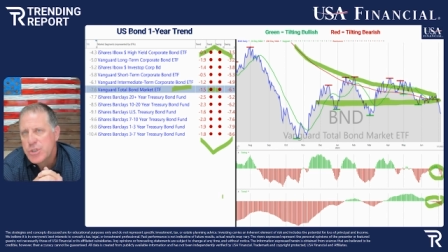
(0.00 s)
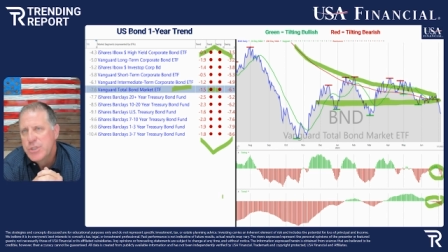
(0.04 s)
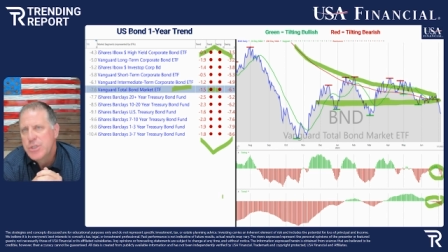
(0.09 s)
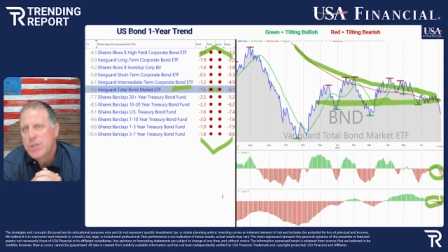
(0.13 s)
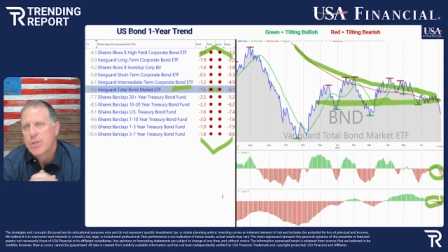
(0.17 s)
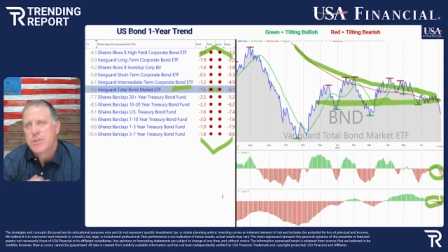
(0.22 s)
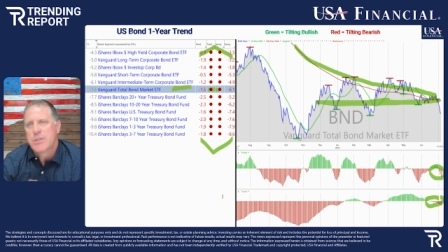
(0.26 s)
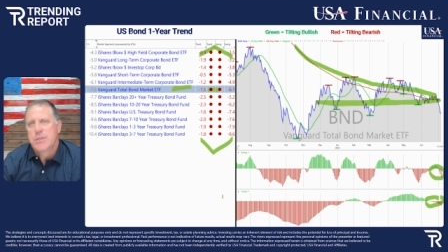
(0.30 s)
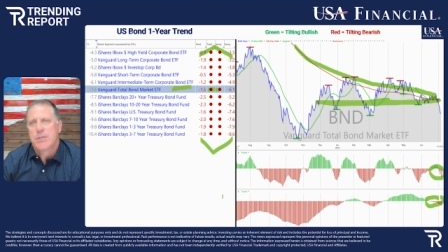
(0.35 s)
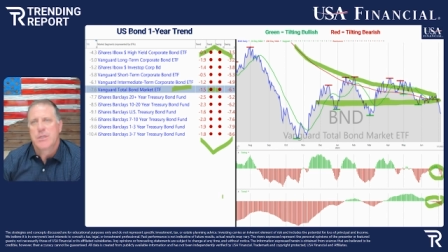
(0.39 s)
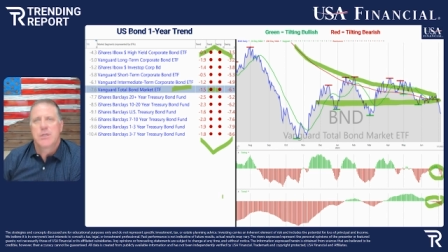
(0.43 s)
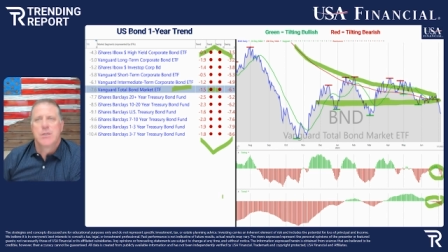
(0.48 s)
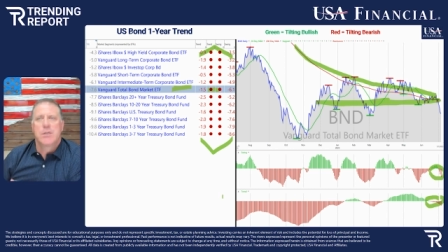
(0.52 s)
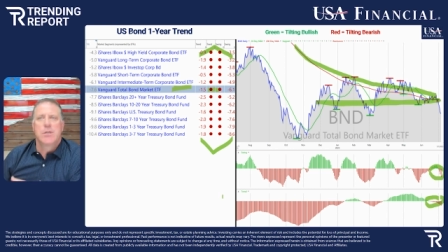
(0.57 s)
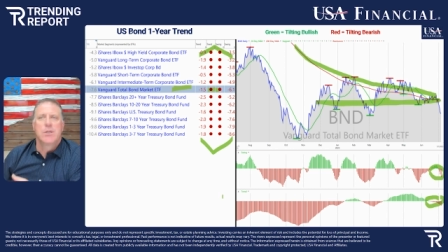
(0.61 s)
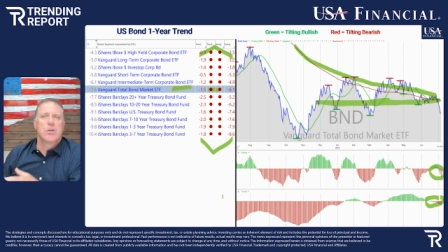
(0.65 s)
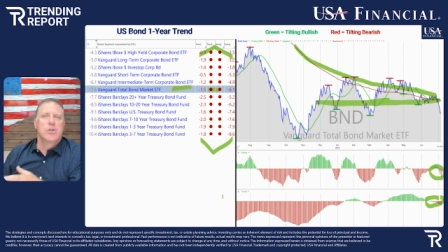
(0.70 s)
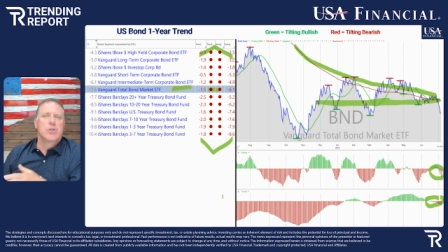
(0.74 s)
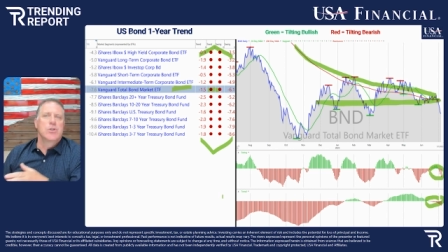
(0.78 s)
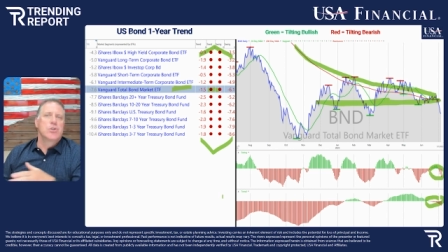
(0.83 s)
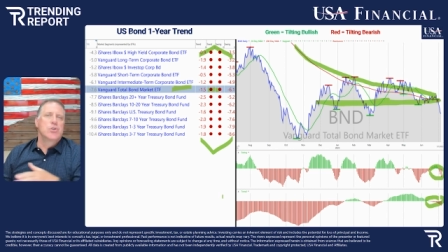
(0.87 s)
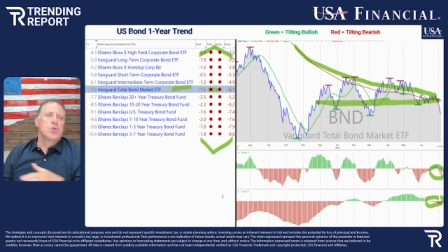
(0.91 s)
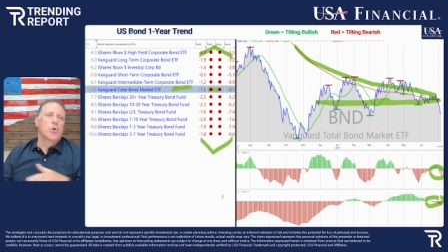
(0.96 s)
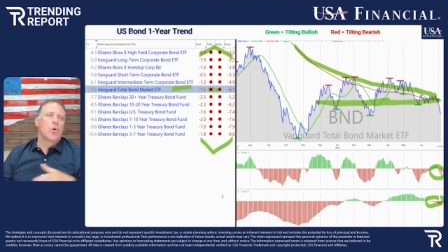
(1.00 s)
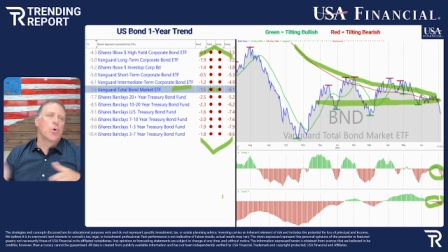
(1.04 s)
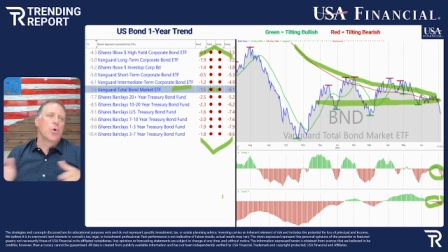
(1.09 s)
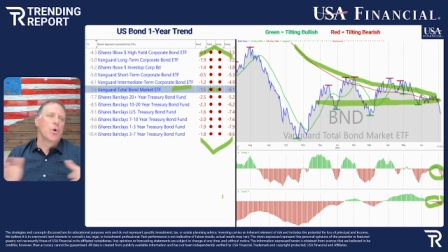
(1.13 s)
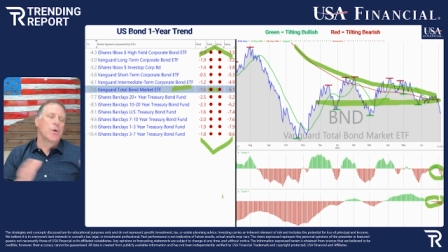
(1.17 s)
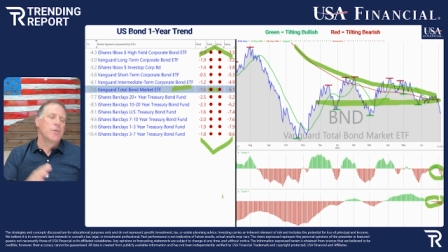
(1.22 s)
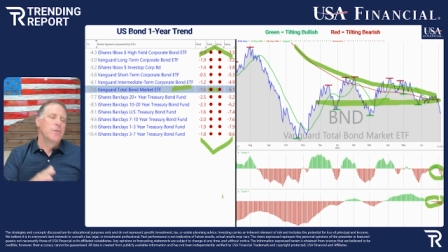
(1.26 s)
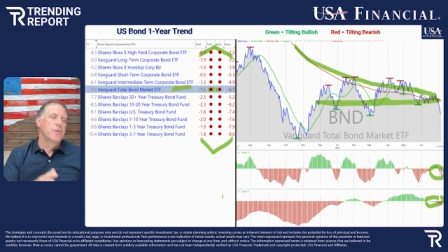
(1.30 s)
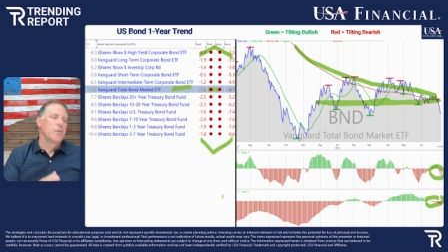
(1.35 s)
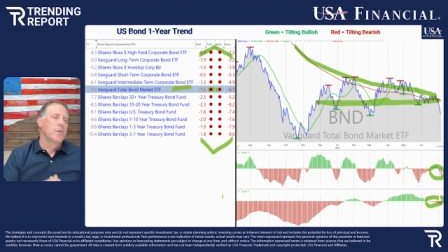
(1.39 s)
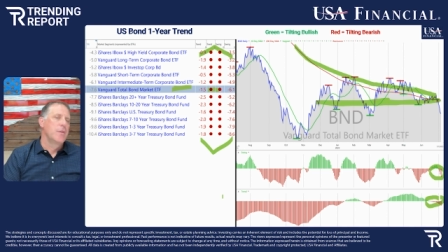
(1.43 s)
tilting
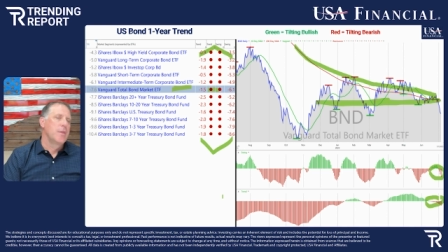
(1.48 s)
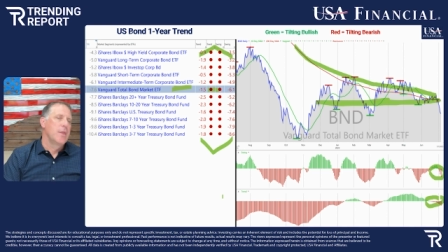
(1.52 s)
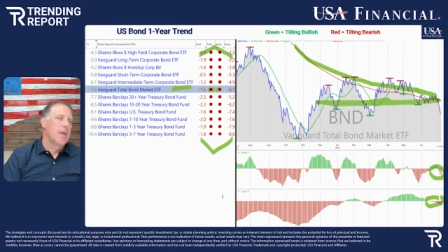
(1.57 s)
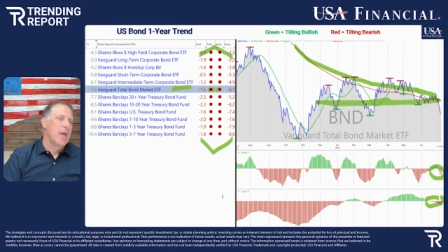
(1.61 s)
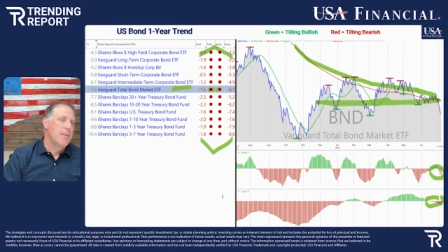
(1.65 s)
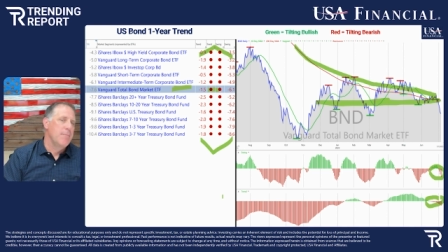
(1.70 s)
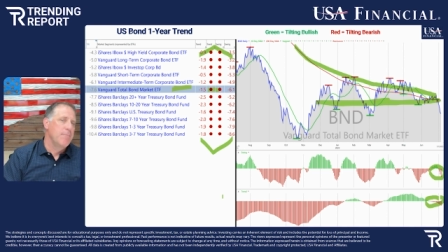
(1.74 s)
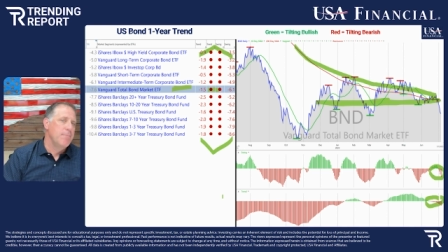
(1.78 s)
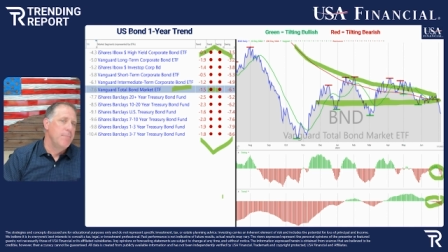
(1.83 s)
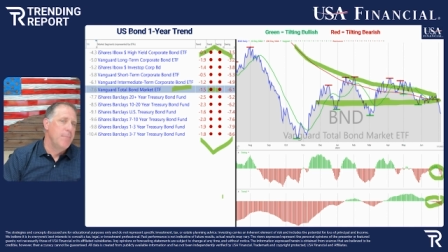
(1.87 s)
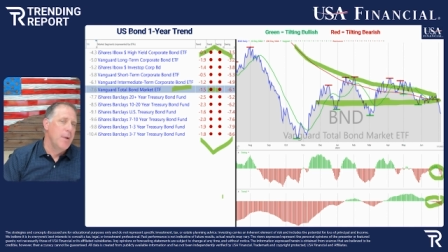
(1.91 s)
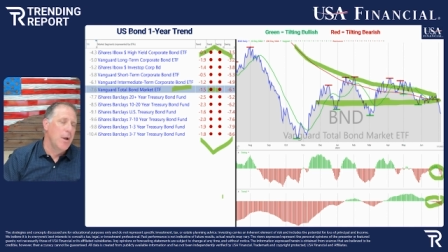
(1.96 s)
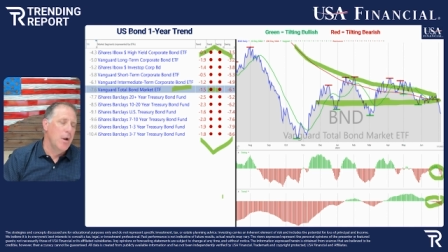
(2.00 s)
towards that